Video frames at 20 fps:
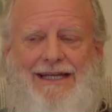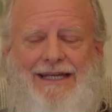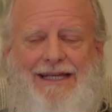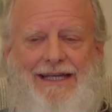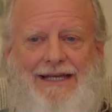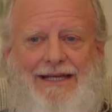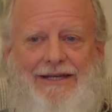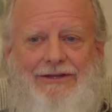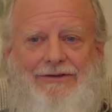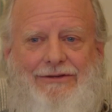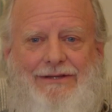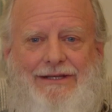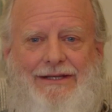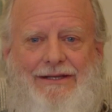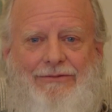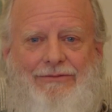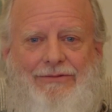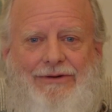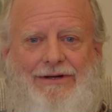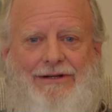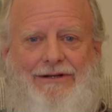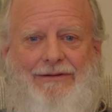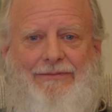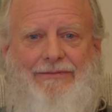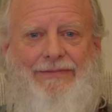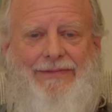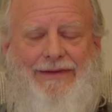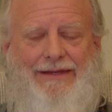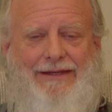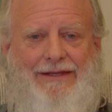And you think, well,
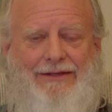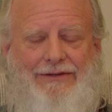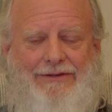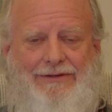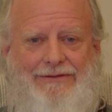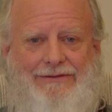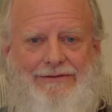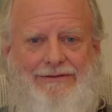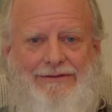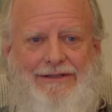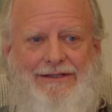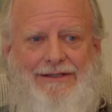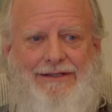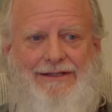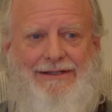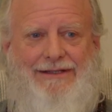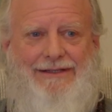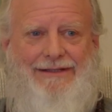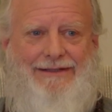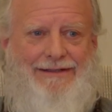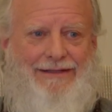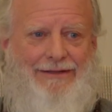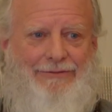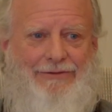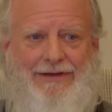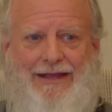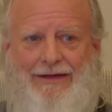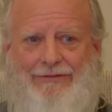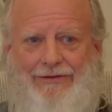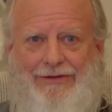you know,
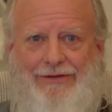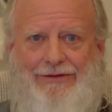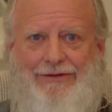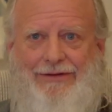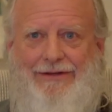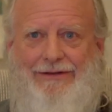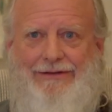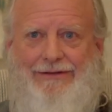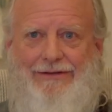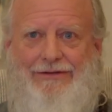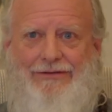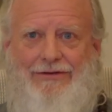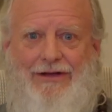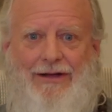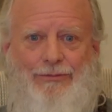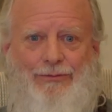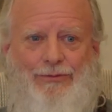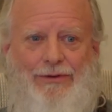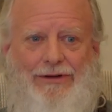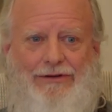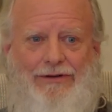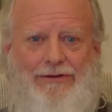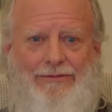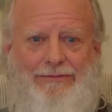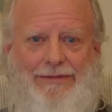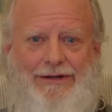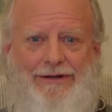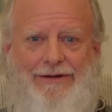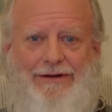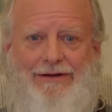let's have a look in the shop window
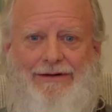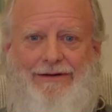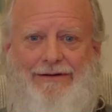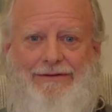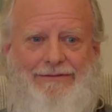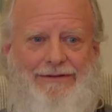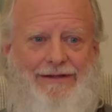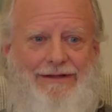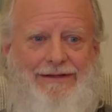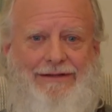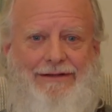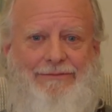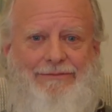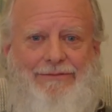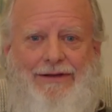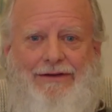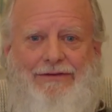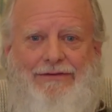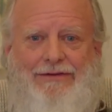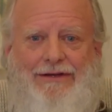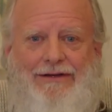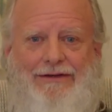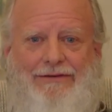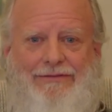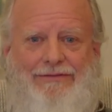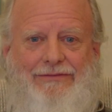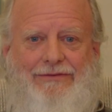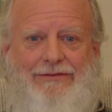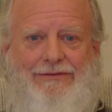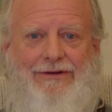mirror at
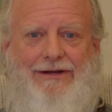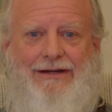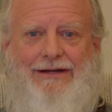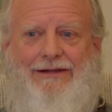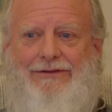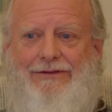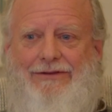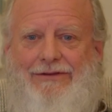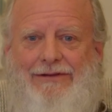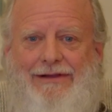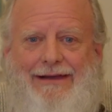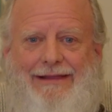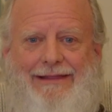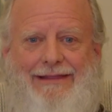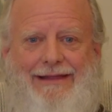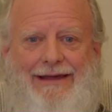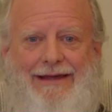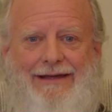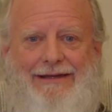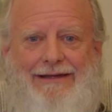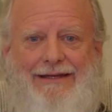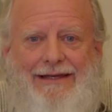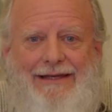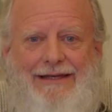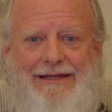myself. Do I look like that?